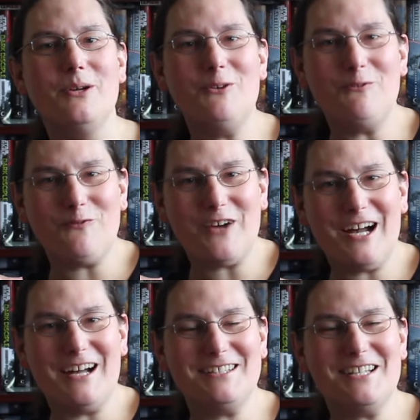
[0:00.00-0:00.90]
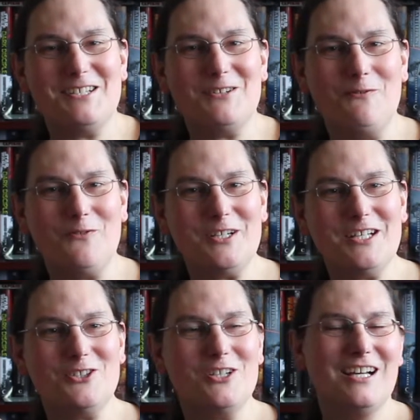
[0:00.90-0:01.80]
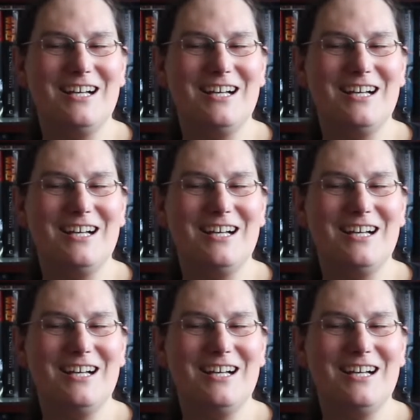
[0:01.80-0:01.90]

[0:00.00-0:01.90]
move uh, digital footage?